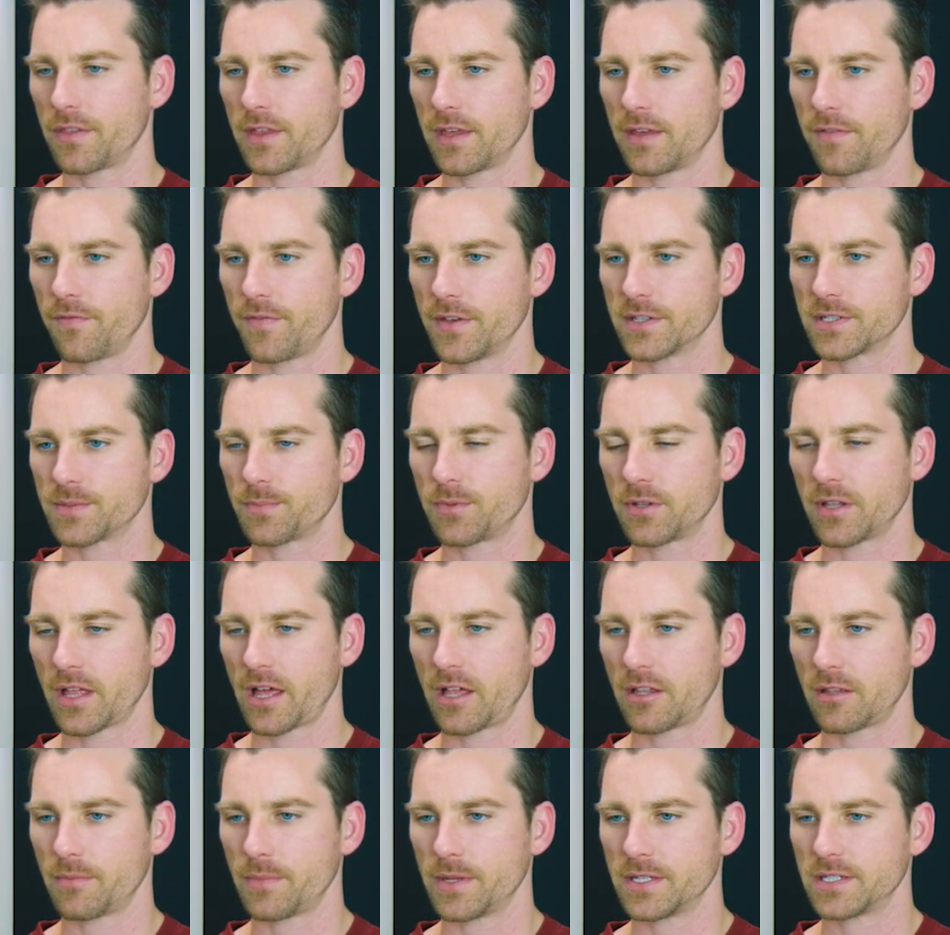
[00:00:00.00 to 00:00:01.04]
the visible
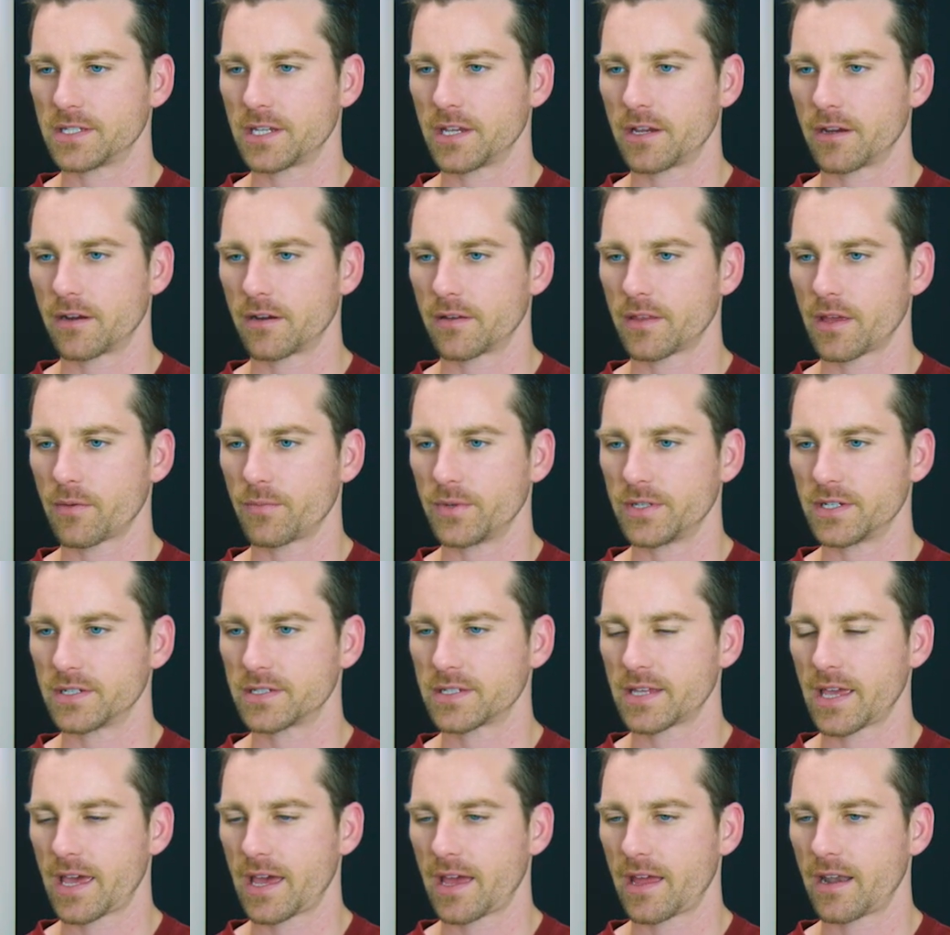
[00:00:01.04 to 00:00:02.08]
elements here that we
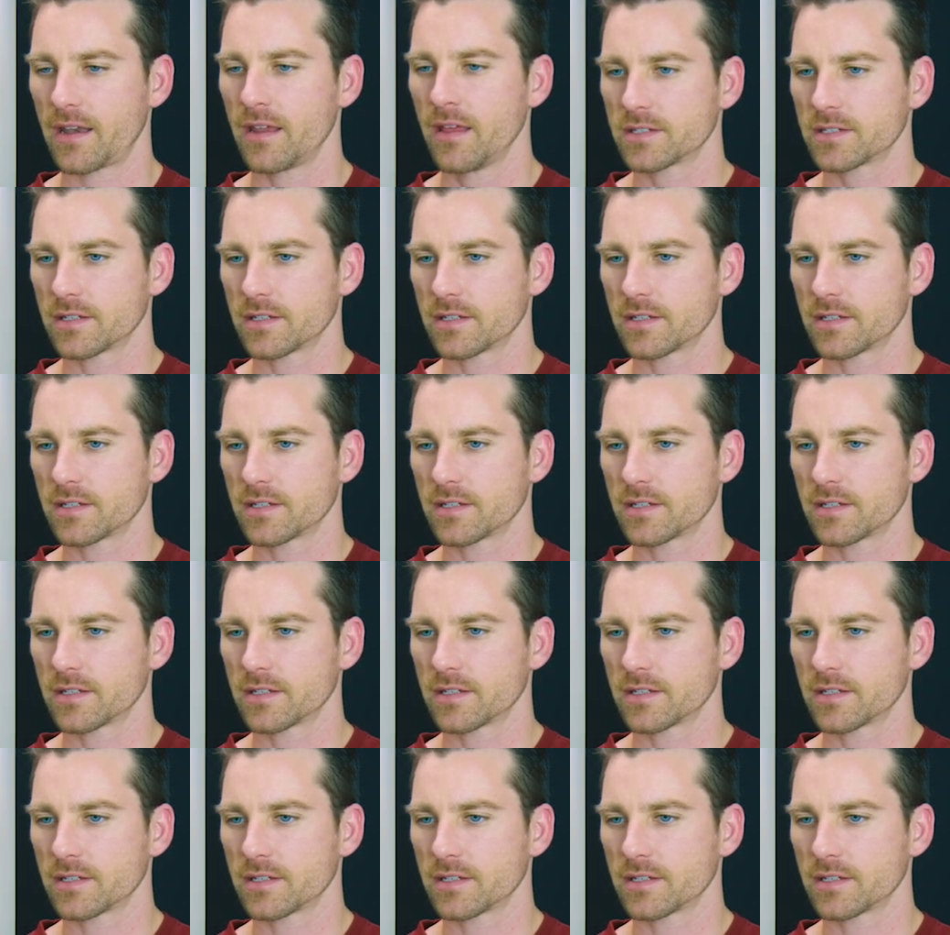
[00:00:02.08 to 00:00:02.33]
just had.